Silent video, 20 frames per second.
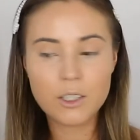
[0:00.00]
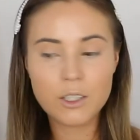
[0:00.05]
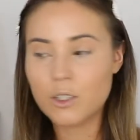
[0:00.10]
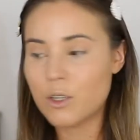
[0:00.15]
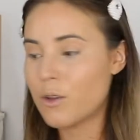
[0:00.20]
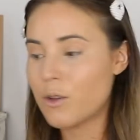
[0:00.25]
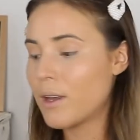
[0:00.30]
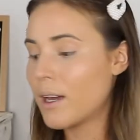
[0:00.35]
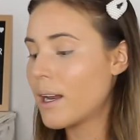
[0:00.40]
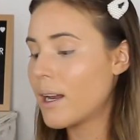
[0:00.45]

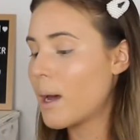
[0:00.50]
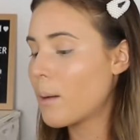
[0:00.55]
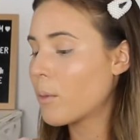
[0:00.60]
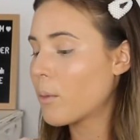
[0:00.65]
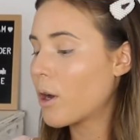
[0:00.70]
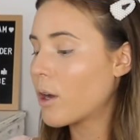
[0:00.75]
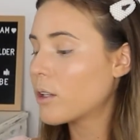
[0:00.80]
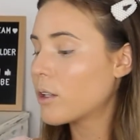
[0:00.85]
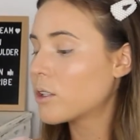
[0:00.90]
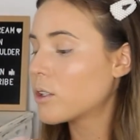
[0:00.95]
so then I'm
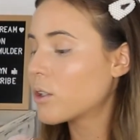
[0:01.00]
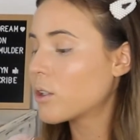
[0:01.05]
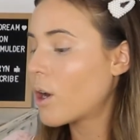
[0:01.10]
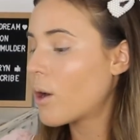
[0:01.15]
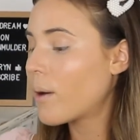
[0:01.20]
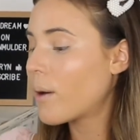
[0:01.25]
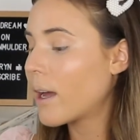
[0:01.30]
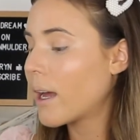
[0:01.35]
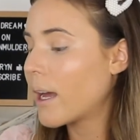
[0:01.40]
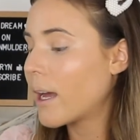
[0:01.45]
going to go
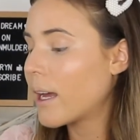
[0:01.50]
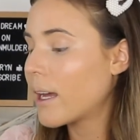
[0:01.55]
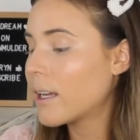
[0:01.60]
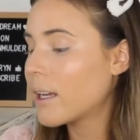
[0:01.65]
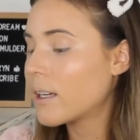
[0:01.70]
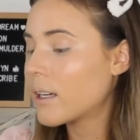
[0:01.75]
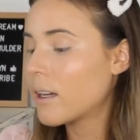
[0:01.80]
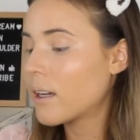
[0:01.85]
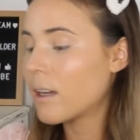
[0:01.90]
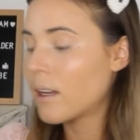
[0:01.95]

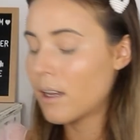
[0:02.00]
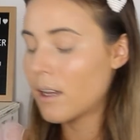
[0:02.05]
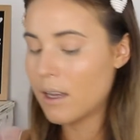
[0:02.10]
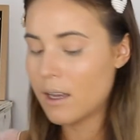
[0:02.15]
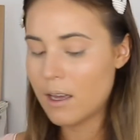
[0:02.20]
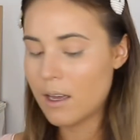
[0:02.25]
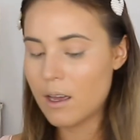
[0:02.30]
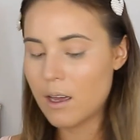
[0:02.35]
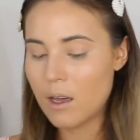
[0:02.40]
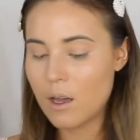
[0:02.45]
ahead
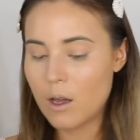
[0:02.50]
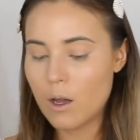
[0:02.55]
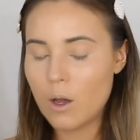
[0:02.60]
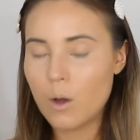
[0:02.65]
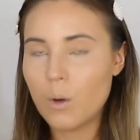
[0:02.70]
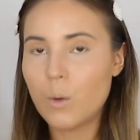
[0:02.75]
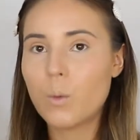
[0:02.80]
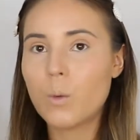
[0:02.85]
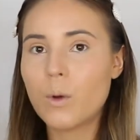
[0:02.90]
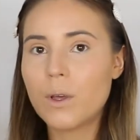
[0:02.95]

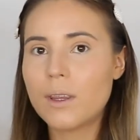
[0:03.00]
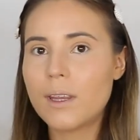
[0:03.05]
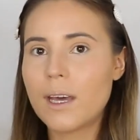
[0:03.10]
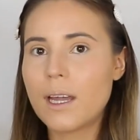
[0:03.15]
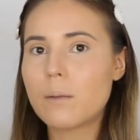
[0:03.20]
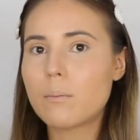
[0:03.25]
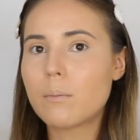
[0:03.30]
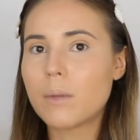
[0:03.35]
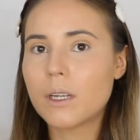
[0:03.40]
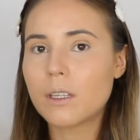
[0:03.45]
with
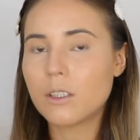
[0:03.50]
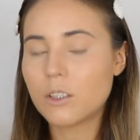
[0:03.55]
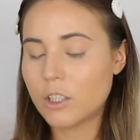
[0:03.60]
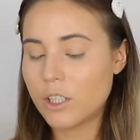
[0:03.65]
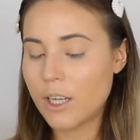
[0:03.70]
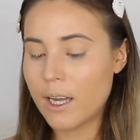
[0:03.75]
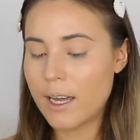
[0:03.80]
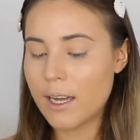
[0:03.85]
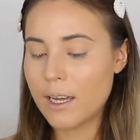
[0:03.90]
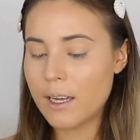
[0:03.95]
that middle
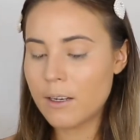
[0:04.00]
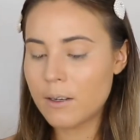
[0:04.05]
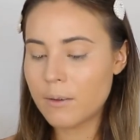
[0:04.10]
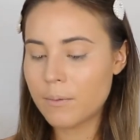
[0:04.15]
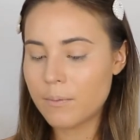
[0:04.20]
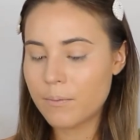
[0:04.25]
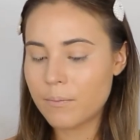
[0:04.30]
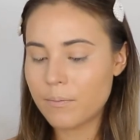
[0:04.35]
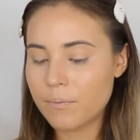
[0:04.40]
shade.